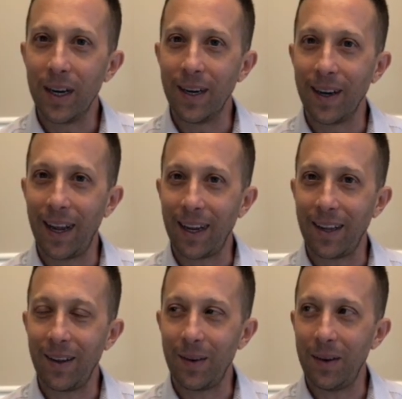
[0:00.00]
and
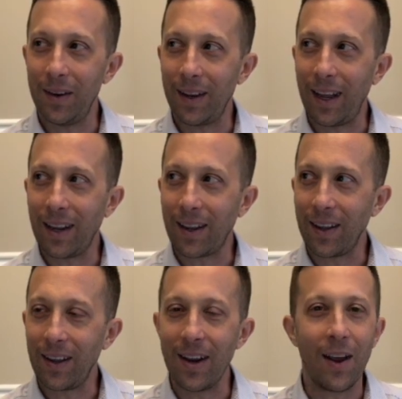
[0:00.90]
like
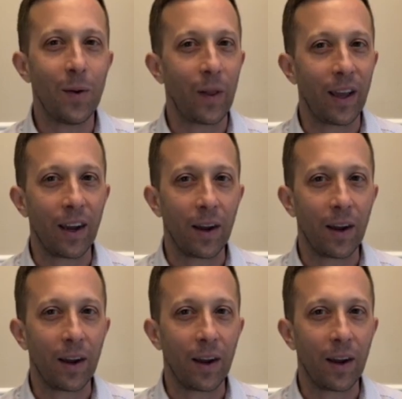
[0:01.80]
you know like.